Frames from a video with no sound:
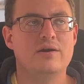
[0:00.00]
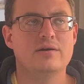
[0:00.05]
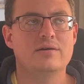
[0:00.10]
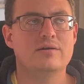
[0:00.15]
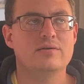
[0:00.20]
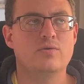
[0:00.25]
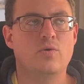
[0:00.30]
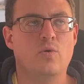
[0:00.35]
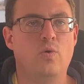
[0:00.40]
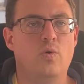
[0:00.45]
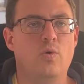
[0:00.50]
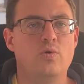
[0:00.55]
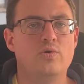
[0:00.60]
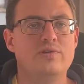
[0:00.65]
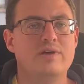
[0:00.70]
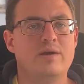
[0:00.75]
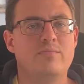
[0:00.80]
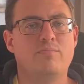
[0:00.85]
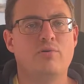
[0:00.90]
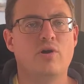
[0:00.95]
all
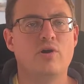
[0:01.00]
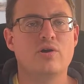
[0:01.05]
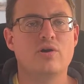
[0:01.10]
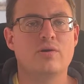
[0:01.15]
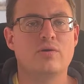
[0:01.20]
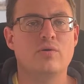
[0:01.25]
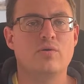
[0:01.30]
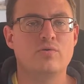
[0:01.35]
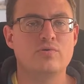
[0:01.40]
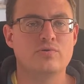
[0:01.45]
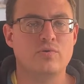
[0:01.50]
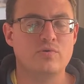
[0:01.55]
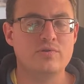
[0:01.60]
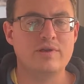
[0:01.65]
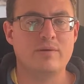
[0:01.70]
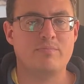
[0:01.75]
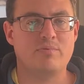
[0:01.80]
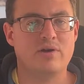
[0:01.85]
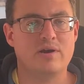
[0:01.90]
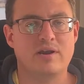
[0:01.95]
their
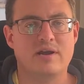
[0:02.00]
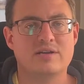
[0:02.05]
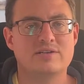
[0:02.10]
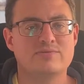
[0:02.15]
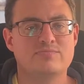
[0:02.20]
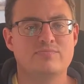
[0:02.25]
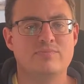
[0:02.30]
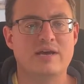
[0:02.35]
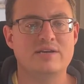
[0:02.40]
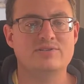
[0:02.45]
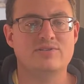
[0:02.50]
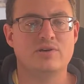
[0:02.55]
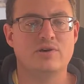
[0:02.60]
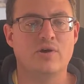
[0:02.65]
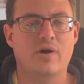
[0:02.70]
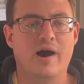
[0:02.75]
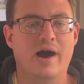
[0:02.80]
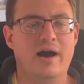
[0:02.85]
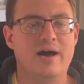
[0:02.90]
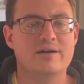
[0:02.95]
products basically
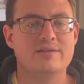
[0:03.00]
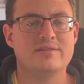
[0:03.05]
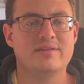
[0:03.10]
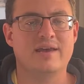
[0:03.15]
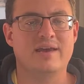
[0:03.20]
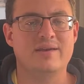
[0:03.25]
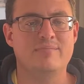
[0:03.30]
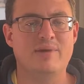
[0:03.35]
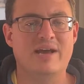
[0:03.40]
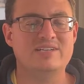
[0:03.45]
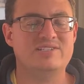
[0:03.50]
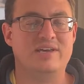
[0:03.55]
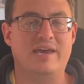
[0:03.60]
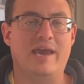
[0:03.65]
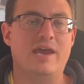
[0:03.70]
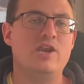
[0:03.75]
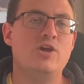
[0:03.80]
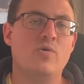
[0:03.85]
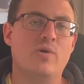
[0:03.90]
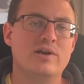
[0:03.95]
go out there, and basically
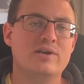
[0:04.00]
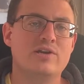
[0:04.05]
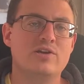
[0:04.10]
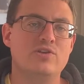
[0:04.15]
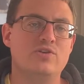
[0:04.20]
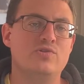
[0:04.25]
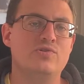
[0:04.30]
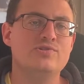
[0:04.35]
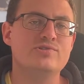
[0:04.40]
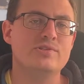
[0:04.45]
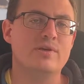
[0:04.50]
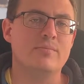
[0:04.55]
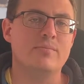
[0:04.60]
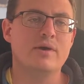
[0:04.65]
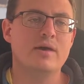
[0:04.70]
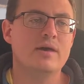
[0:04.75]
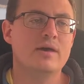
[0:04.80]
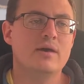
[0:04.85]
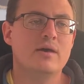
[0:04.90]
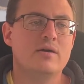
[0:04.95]
anyone can use them,
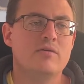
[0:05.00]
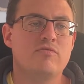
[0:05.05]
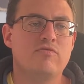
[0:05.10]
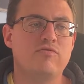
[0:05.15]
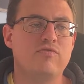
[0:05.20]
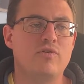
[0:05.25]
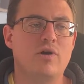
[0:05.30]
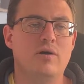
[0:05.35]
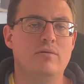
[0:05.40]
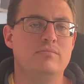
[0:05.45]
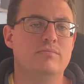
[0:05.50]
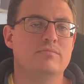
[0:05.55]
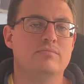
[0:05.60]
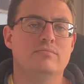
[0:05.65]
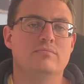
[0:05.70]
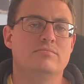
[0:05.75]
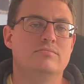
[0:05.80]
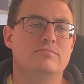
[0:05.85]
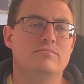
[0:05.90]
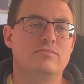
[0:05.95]
from
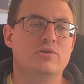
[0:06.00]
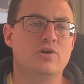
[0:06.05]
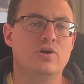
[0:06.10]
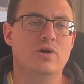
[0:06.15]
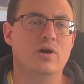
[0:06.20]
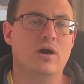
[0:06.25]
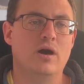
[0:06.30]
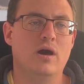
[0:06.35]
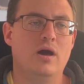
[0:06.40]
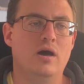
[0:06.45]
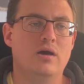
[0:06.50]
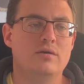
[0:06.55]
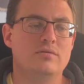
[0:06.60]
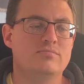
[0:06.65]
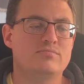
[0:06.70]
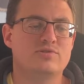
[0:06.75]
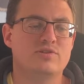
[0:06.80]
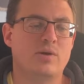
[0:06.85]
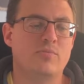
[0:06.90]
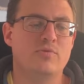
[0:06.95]

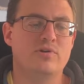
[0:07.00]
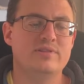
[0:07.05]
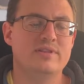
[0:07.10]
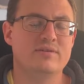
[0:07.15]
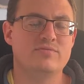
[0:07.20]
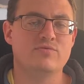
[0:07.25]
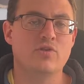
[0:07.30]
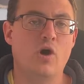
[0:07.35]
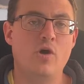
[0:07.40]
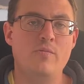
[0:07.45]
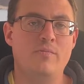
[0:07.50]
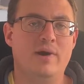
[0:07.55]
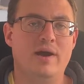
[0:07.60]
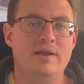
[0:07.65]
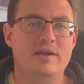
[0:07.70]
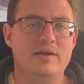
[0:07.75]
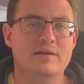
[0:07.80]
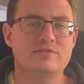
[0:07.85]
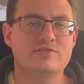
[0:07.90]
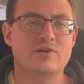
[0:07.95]
someone with no
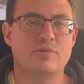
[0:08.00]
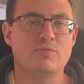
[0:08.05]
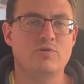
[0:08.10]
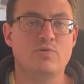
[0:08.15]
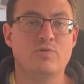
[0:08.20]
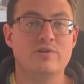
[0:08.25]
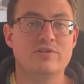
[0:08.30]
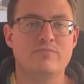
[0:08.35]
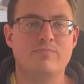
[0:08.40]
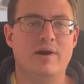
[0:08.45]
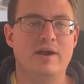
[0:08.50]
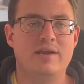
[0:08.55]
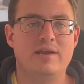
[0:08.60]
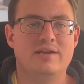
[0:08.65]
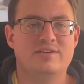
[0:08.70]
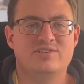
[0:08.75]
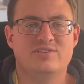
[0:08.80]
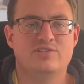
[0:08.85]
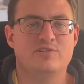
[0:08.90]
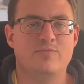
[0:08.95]
money and someone with money.
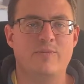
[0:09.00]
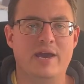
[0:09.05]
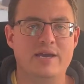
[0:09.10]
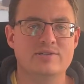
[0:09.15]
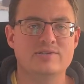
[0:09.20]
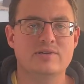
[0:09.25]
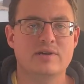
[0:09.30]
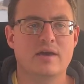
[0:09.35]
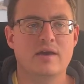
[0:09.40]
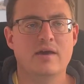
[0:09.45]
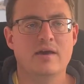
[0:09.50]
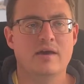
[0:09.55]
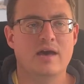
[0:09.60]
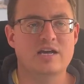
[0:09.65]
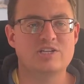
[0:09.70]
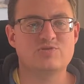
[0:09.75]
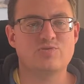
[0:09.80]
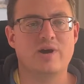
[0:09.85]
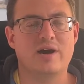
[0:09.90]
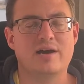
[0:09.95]
Is just amazing.
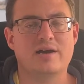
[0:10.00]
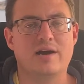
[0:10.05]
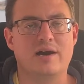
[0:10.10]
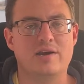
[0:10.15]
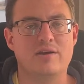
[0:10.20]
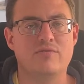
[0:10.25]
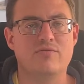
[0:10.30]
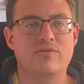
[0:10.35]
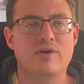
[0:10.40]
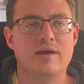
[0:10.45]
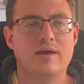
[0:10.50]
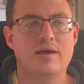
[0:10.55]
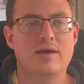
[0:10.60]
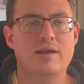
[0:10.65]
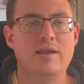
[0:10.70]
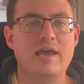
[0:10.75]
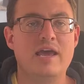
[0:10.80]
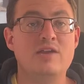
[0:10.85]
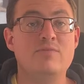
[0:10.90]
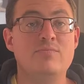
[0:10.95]
That's why it kind of
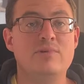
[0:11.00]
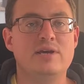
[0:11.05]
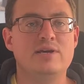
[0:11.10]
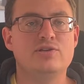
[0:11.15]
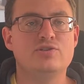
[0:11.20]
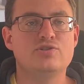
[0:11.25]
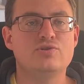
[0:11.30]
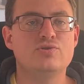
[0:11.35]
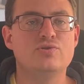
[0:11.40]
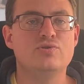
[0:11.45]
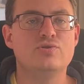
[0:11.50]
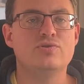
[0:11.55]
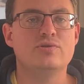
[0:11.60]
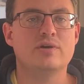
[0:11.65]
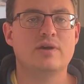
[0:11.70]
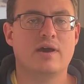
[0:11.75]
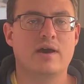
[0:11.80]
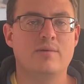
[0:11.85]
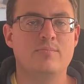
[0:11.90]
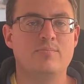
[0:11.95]
led me to
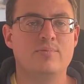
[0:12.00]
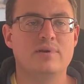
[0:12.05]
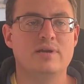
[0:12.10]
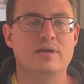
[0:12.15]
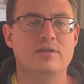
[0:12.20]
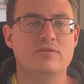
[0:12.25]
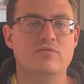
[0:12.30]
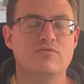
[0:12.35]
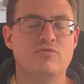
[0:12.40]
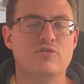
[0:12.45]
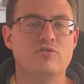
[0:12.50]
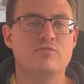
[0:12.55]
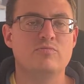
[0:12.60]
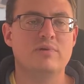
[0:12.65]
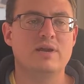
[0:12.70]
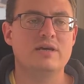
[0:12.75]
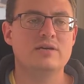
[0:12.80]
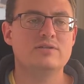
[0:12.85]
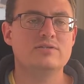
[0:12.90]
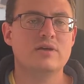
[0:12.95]
the company in the first
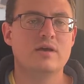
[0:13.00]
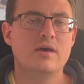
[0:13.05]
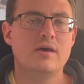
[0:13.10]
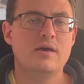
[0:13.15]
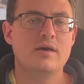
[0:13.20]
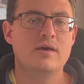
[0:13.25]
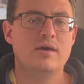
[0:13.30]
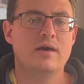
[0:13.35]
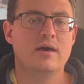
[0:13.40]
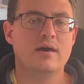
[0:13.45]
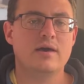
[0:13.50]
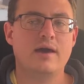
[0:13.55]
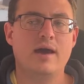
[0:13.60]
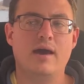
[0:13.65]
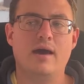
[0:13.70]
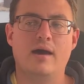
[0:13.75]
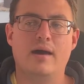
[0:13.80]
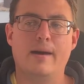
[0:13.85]
place. Okay,